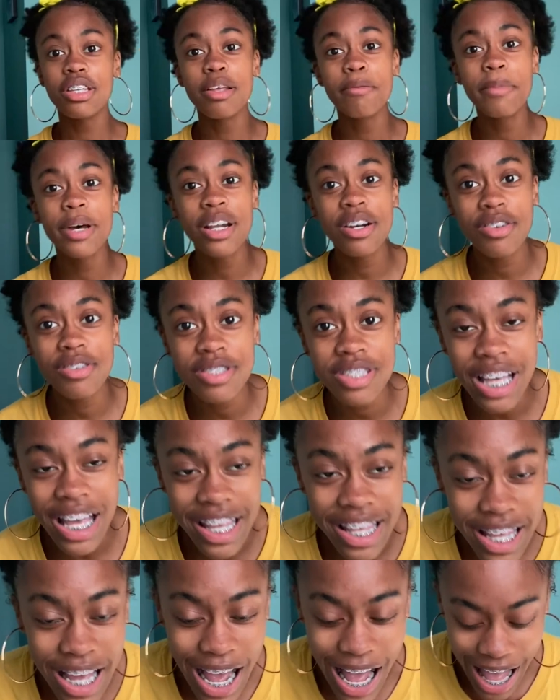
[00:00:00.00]
the medals
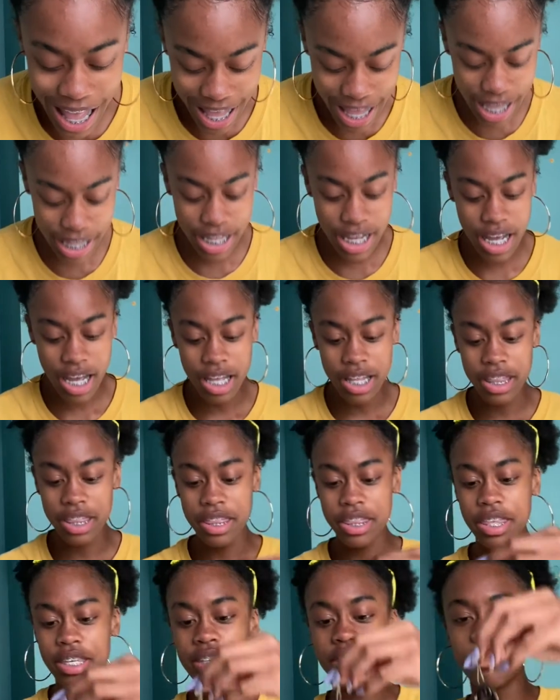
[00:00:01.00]
I got
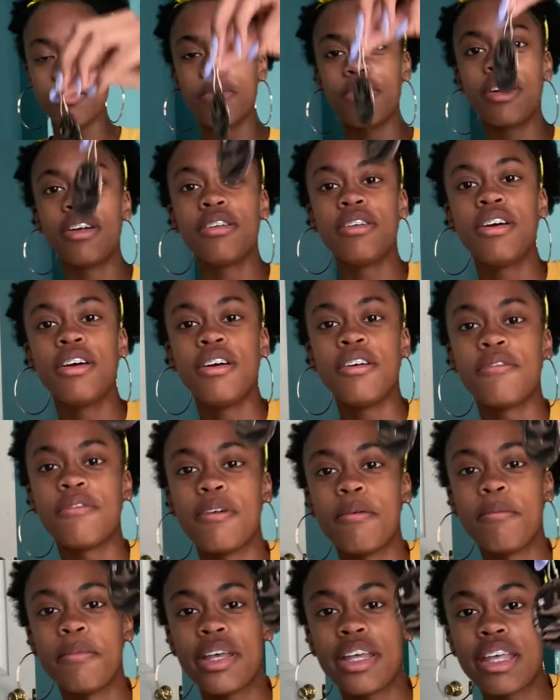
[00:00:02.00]
this one
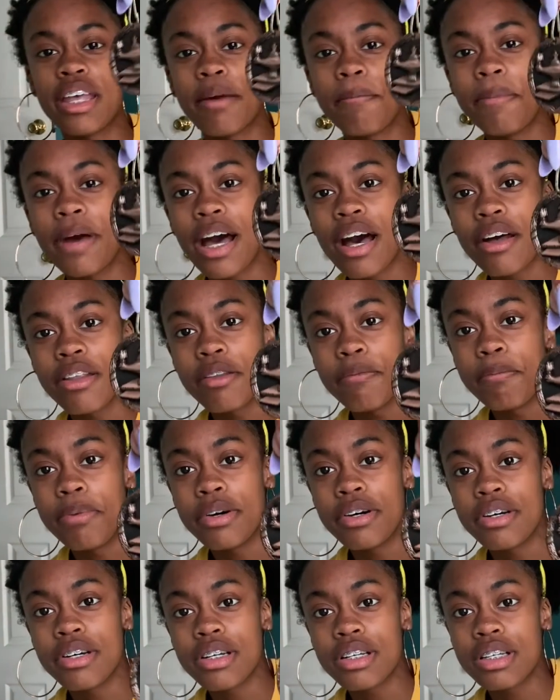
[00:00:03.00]
from being in Battle of the
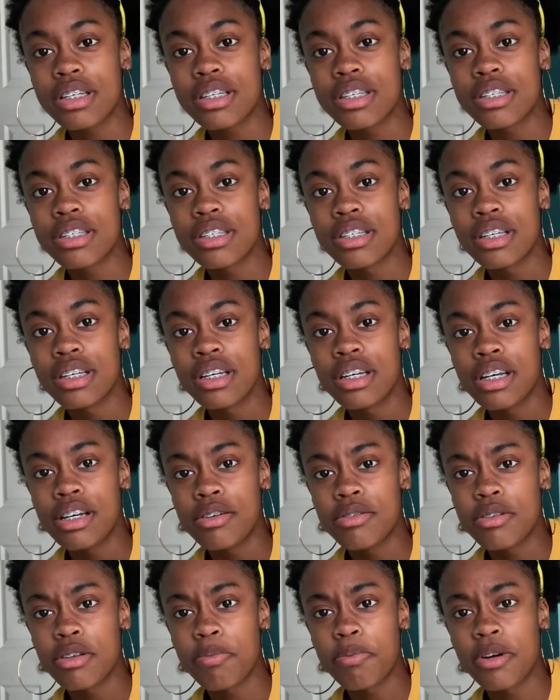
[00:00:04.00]
Books. It
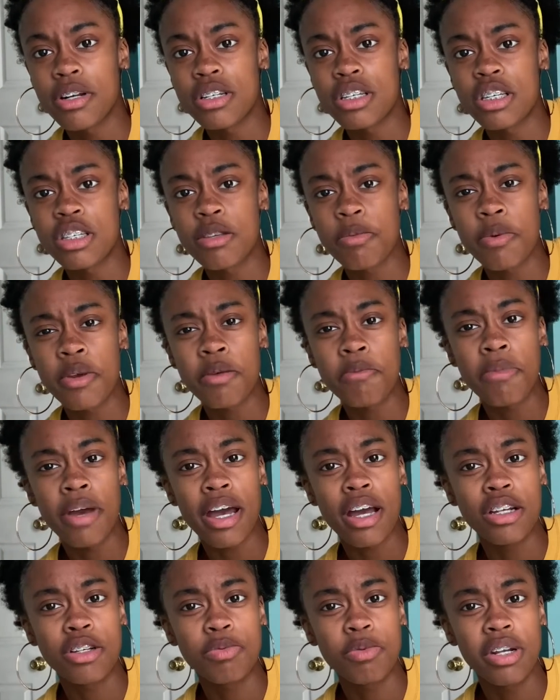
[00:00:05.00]
was a participant
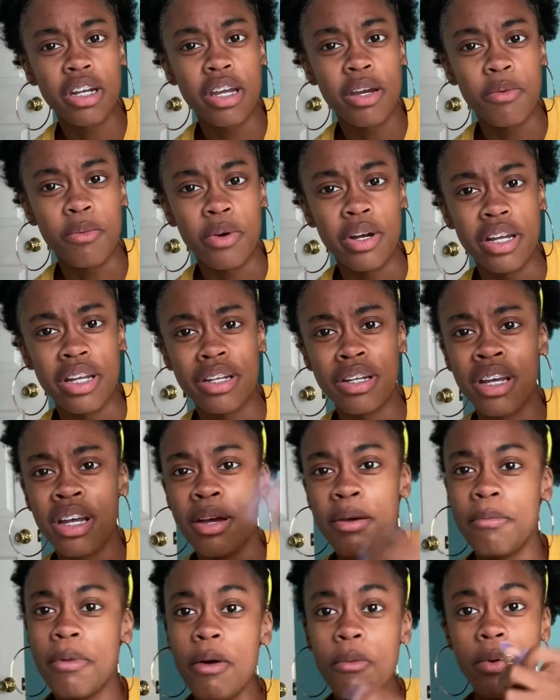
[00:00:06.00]
badge. We didn't win,
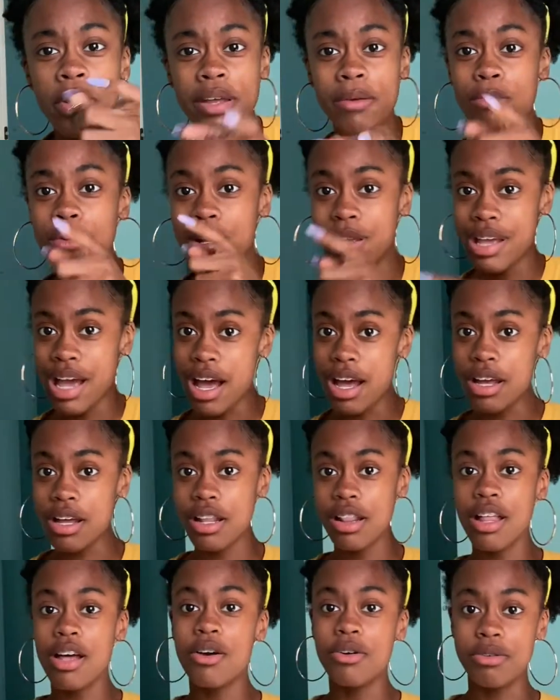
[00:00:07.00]
but we got
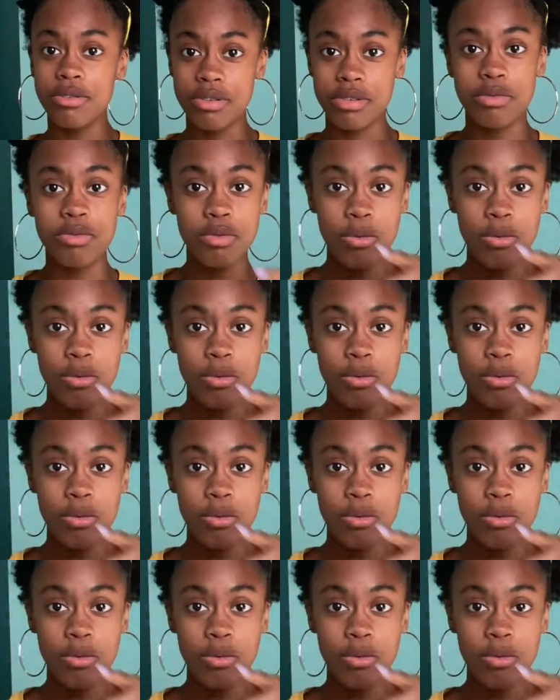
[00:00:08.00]
close.